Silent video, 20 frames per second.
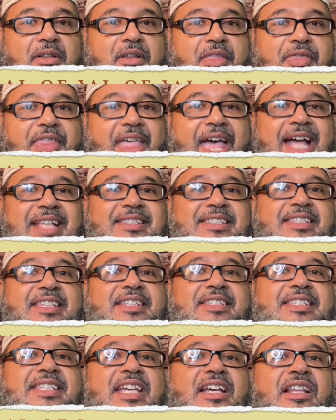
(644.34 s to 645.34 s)
That's the
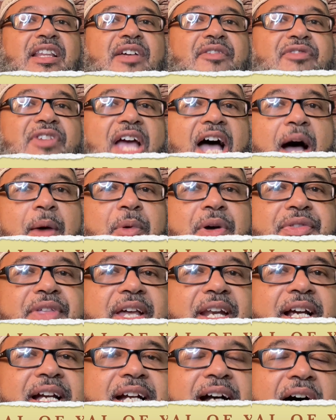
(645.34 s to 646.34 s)
zeal of Yahweh that
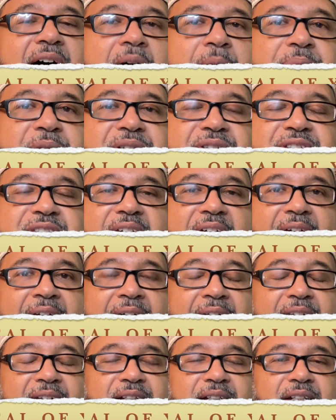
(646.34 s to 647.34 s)
accomplished
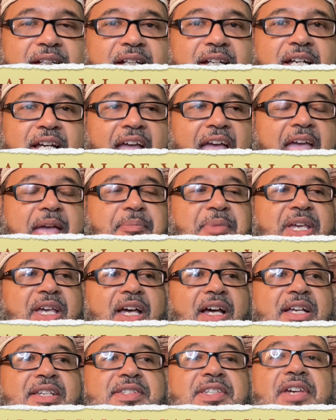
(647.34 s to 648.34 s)
that. And
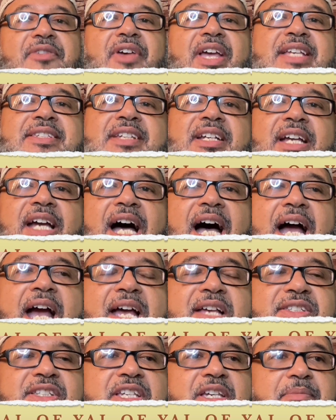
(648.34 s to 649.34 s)
because of
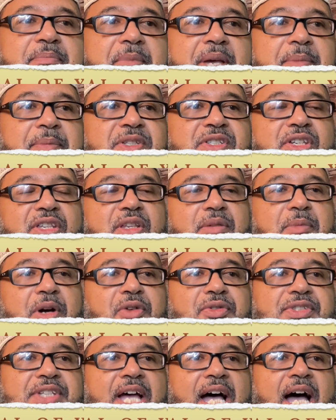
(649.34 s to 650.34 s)
Hezekiah's commitment to the
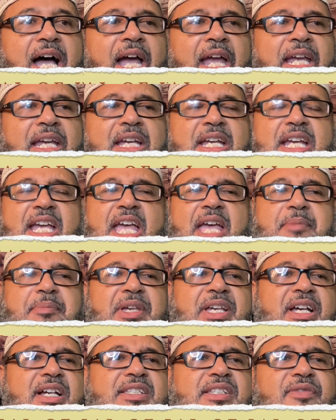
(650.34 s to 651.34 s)
Most High, and
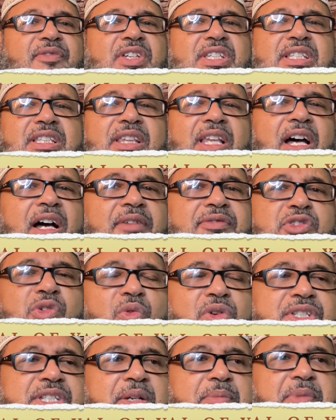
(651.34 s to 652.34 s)
because of his love
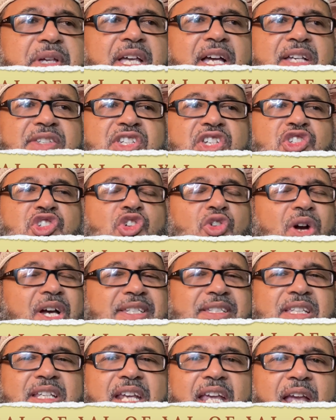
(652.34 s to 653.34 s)
towards him, because he
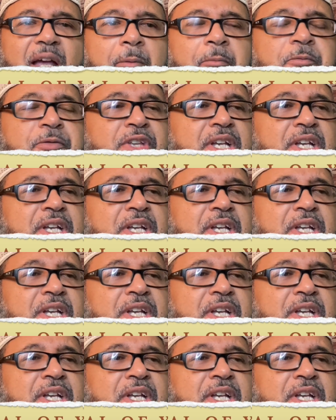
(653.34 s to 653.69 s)
trusted him,